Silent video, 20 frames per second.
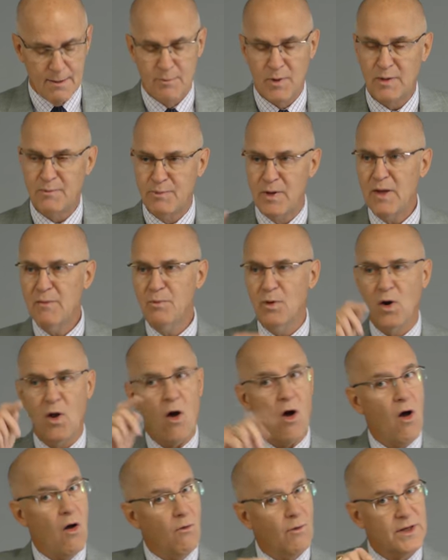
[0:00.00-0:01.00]
But people
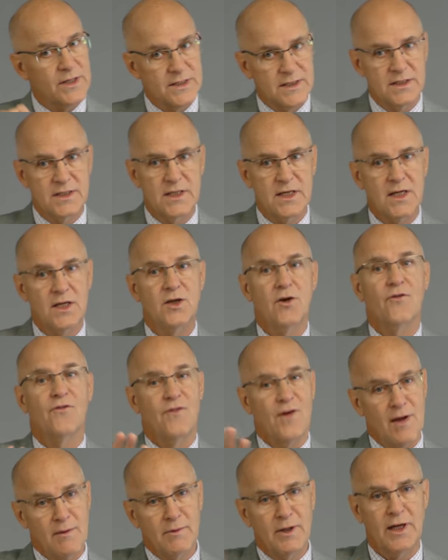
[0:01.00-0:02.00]
always see your
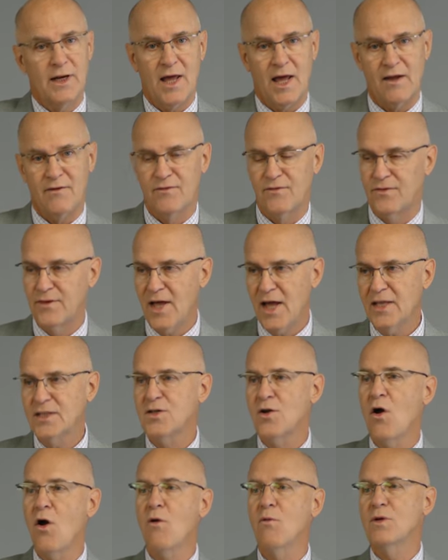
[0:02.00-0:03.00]
family life.
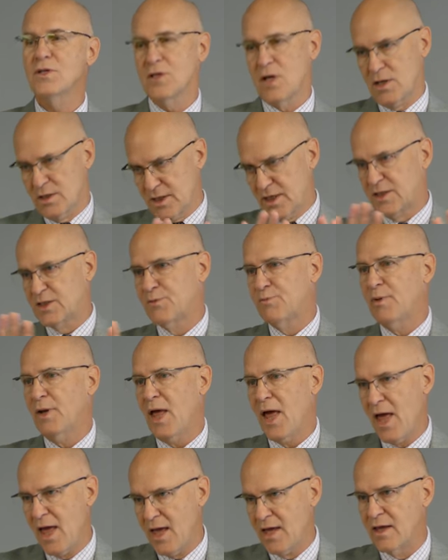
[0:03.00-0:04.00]
That's always on
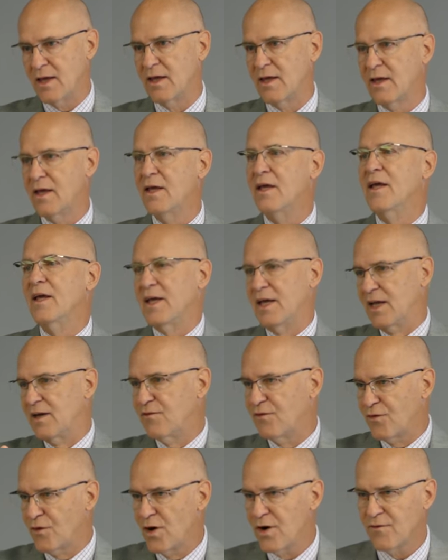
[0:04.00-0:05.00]
display
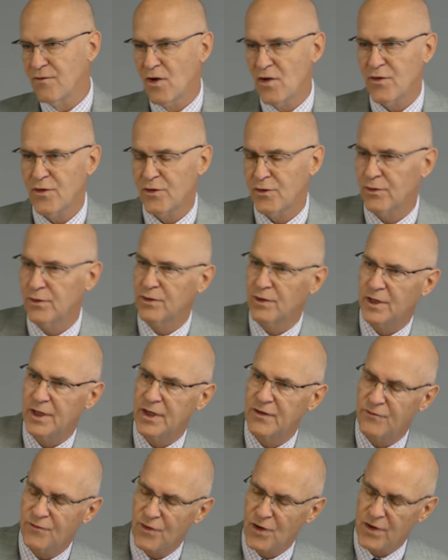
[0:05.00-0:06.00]
in front of other,
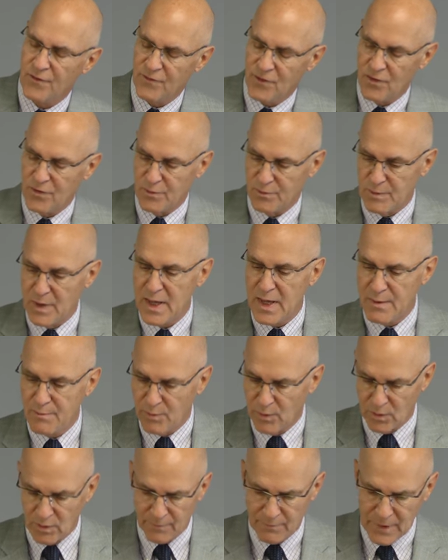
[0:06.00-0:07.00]
in front of other
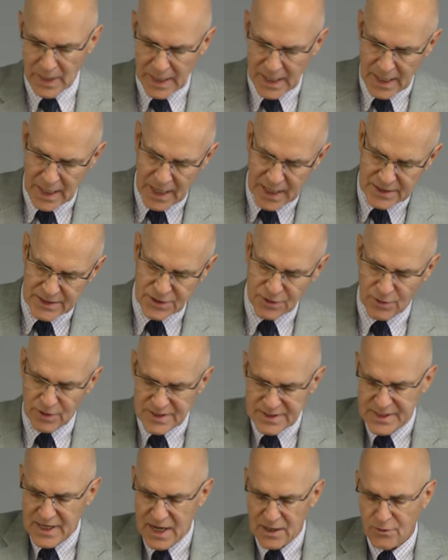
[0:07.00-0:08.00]
people. And so a
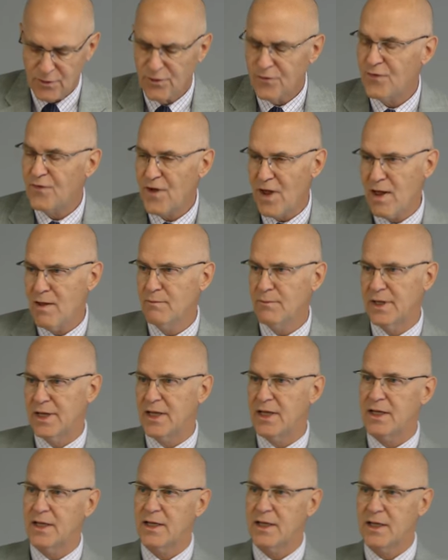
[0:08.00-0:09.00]
sacred
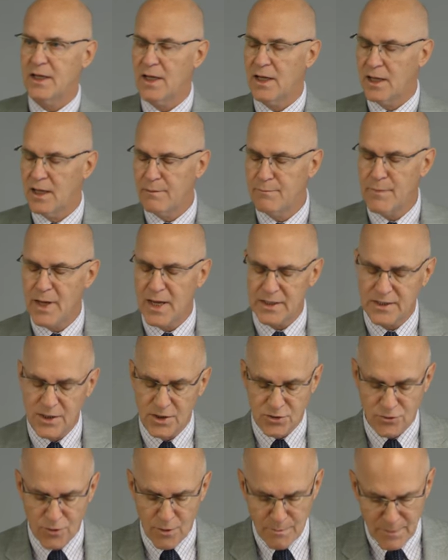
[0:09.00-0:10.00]
family uh, makes
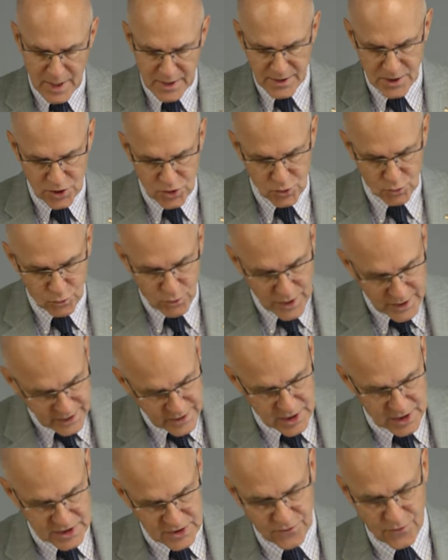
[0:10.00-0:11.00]
a tremendous
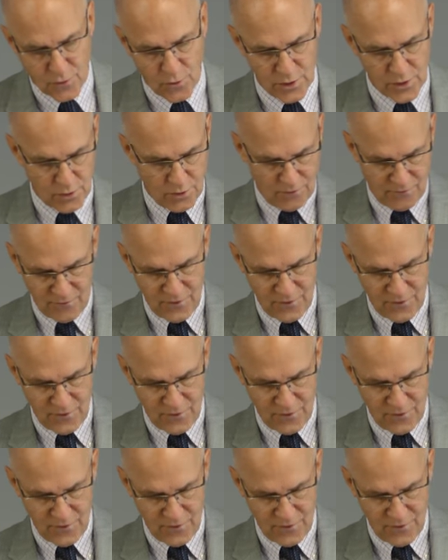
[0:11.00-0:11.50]
witness for your